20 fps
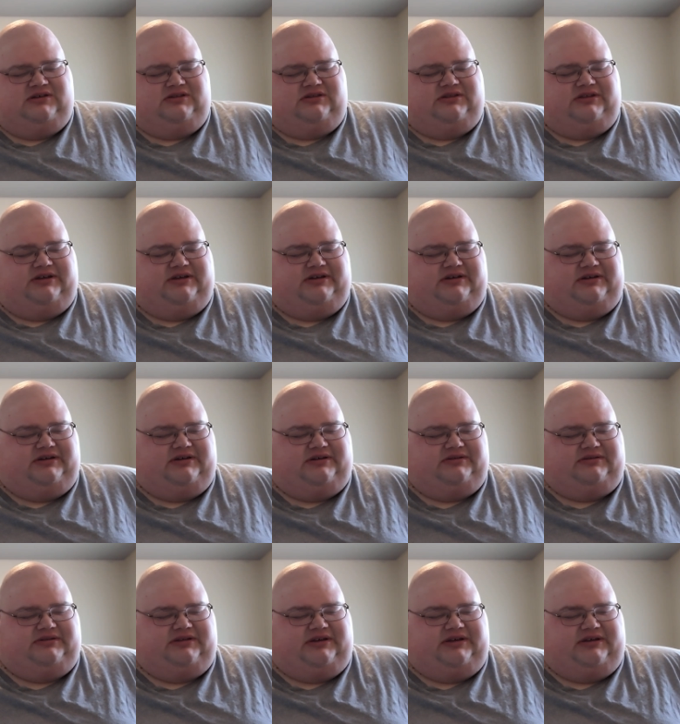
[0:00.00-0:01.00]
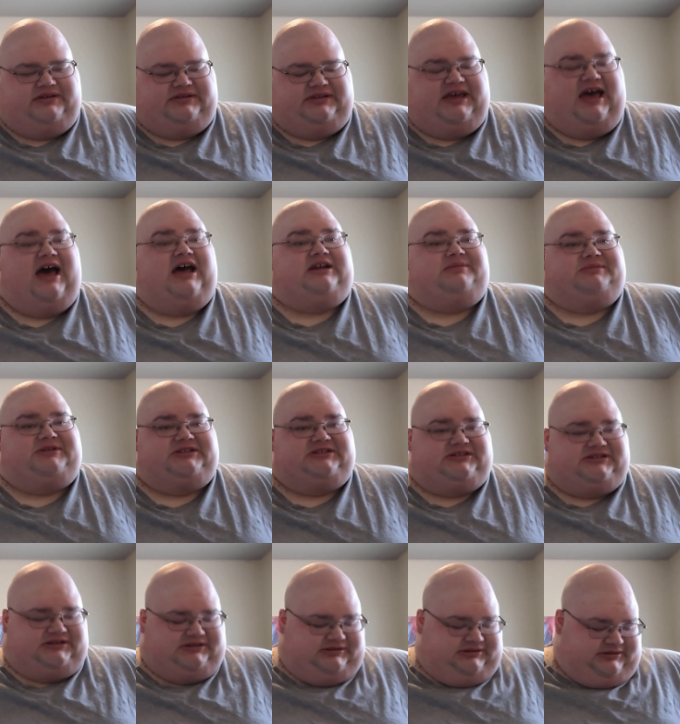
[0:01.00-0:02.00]
The
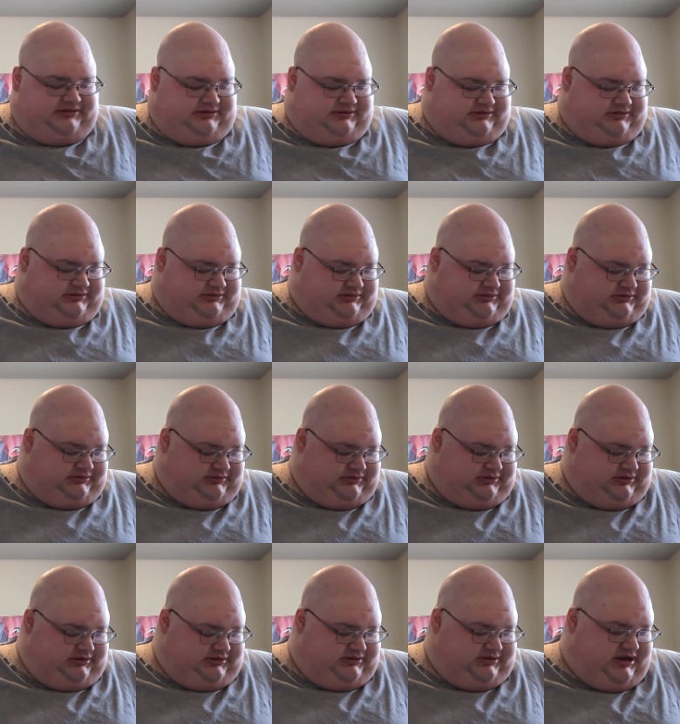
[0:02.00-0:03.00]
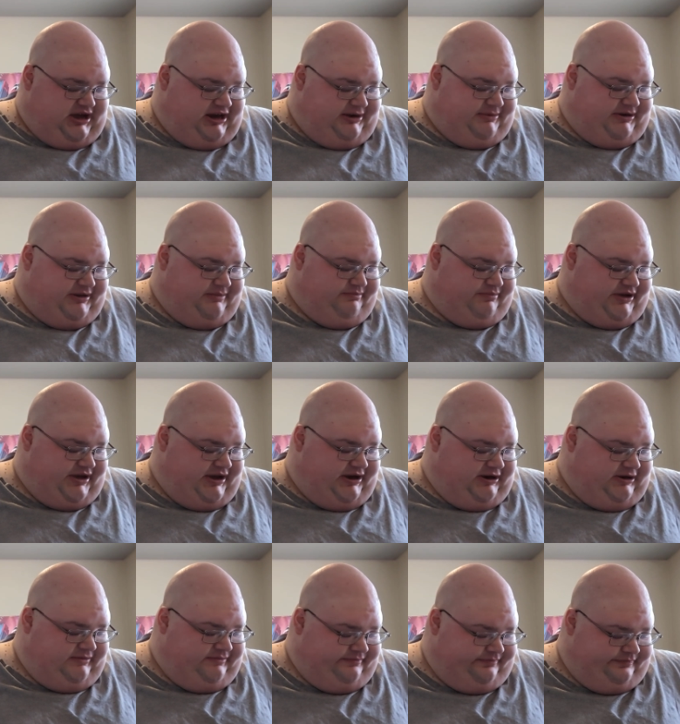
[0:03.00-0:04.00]
Ottomans, the Ottoman Empire.